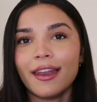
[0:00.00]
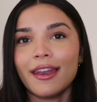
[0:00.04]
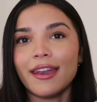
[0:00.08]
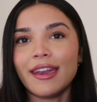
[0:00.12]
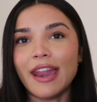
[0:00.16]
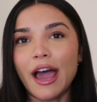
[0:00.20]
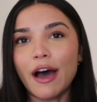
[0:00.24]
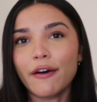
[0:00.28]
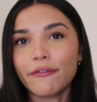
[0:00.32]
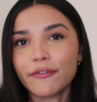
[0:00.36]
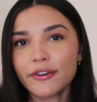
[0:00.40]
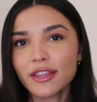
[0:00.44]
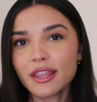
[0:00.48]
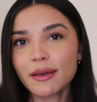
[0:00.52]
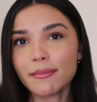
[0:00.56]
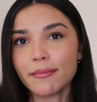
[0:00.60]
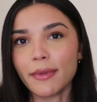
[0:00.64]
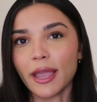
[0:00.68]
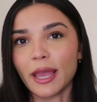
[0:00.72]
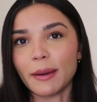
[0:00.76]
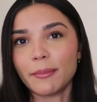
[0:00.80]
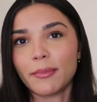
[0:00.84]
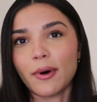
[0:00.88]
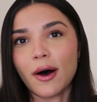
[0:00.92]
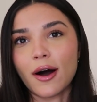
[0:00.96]
Now for the
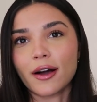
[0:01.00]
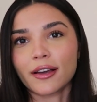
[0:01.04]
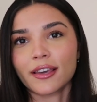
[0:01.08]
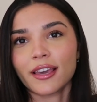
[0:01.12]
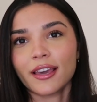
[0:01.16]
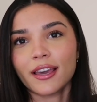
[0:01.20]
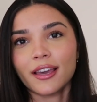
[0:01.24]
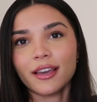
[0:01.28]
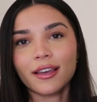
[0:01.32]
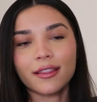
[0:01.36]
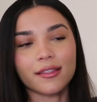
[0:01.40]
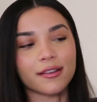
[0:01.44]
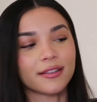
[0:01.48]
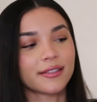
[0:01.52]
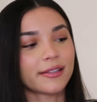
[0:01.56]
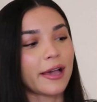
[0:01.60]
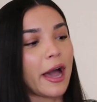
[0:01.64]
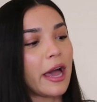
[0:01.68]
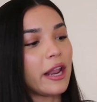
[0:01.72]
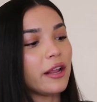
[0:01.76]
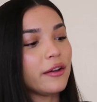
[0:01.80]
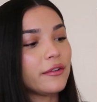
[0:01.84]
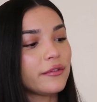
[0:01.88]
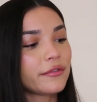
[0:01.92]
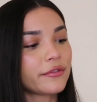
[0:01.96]
main pocket, there's
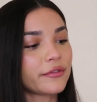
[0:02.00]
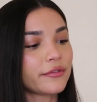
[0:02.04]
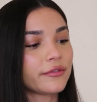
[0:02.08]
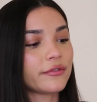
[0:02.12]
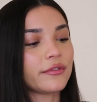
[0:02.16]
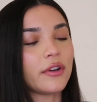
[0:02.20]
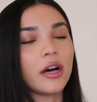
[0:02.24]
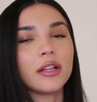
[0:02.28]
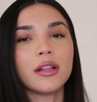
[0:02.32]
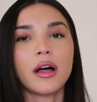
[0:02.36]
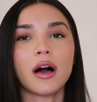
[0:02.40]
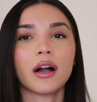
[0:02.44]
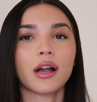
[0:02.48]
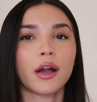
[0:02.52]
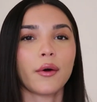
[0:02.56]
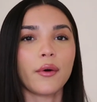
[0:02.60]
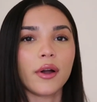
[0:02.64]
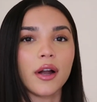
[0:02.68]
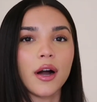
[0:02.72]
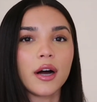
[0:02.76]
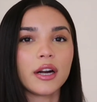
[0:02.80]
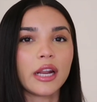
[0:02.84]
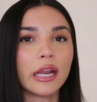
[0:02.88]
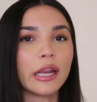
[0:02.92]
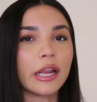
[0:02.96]
kind of a lot
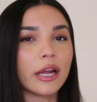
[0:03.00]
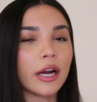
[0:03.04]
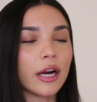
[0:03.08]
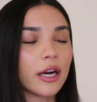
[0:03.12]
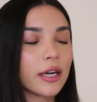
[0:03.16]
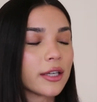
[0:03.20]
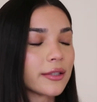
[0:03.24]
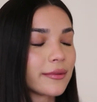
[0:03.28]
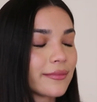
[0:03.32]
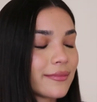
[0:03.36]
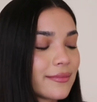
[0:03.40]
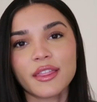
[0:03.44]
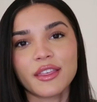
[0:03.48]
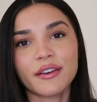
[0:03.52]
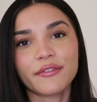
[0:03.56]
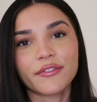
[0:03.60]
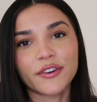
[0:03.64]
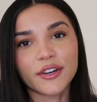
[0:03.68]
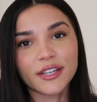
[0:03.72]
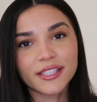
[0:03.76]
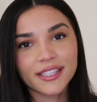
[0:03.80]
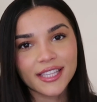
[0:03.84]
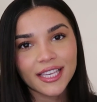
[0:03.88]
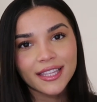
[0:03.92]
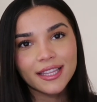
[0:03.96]
going on in here. The
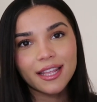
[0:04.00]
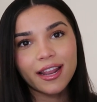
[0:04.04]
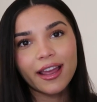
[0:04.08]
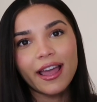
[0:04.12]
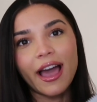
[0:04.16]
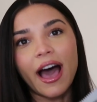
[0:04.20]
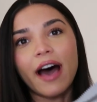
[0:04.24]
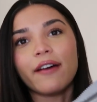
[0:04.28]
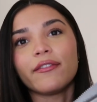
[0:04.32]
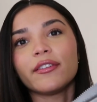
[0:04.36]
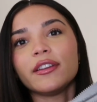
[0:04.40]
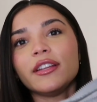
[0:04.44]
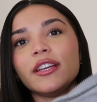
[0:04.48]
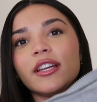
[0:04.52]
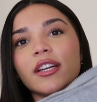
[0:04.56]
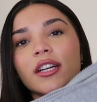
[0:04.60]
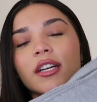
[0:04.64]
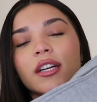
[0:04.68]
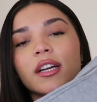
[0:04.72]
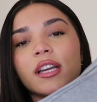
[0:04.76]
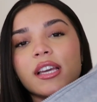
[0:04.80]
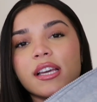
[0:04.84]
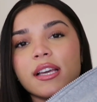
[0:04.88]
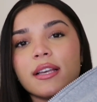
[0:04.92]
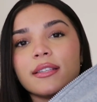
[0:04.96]
first thing that I have in
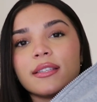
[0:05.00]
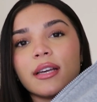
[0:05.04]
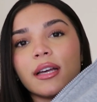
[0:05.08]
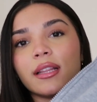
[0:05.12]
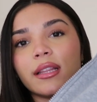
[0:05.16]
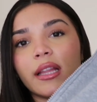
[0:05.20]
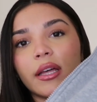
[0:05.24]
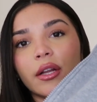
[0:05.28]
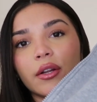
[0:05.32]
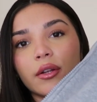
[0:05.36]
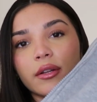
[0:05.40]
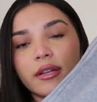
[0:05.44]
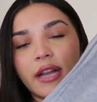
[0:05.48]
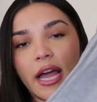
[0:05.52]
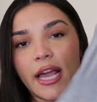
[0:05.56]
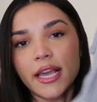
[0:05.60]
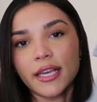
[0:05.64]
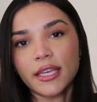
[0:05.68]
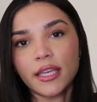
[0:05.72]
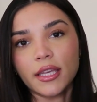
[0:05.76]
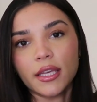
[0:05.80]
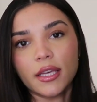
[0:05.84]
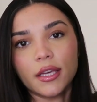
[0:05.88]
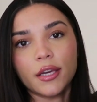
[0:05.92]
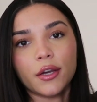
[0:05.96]
here is a little
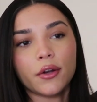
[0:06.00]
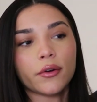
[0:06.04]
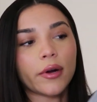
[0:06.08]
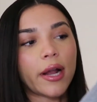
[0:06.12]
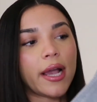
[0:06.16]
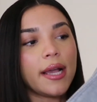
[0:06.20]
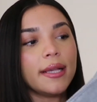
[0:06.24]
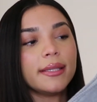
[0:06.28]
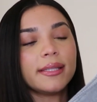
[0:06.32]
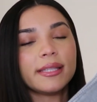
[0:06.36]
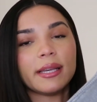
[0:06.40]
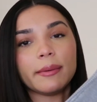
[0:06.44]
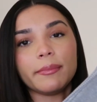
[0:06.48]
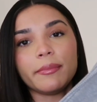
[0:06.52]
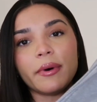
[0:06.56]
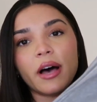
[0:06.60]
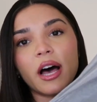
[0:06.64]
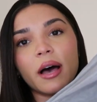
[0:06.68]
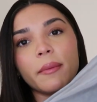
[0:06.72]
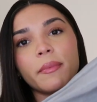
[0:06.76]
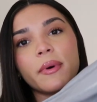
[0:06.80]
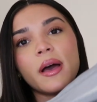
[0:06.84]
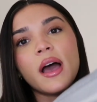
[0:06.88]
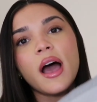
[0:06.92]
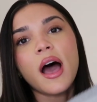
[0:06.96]
Nike gray zip
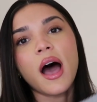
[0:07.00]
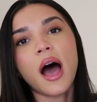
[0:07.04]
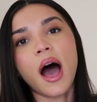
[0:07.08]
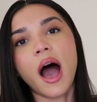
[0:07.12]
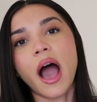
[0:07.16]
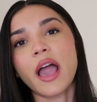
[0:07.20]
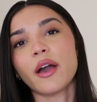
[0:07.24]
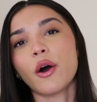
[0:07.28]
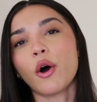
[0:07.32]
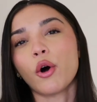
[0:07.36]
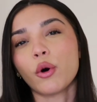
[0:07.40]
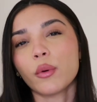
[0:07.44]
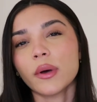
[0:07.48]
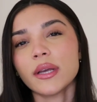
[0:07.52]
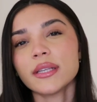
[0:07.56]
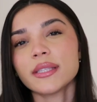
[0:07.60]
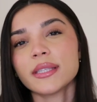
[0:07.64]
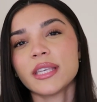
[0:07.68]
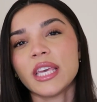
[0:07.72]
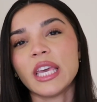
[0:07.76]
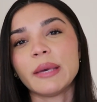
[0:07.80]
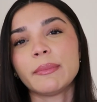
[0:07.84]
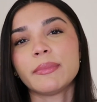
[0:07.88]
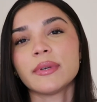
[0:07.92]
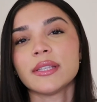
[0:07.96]
up. I always
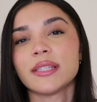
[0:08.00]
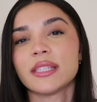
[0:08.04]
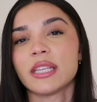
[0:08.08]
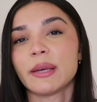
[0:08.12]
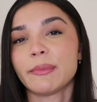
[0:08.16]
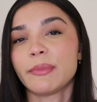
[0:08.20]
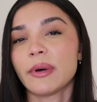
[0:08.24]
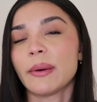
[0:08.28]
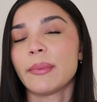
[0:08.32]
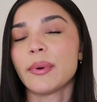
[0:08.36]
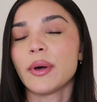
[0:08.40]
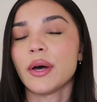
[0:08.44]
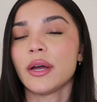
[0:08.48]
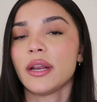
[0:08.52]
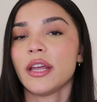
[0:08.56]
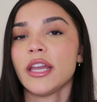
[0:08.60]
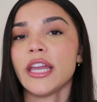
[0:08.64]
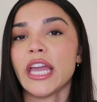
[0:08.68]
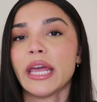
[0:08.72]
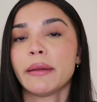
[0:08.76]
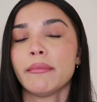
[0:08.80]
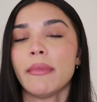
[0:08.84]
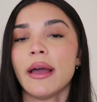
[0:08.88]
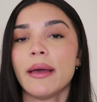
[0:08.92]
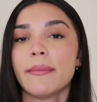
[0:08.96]
keep a zip up
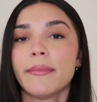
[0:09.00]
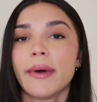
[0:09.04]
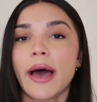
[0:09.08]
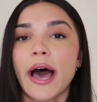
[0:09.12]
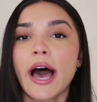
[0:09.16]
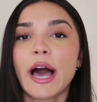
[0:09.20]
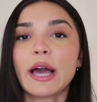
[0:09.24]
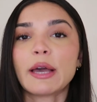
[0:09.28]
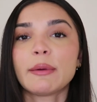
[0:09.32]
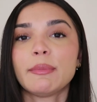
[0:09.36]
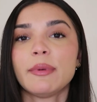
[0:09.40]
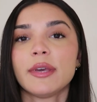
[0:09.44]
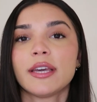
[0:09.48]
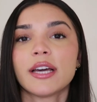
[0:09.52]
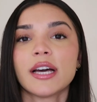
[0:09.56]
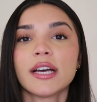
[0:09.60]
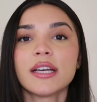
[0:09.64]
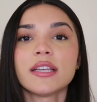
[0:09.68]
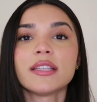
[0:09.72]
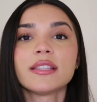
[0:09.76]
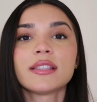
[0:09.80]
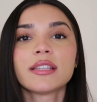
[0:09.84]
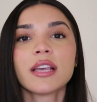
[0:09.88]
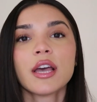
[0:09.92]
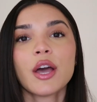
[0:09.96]
hoodie in my bag
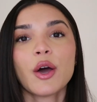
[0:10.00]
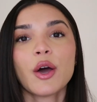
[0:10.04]
because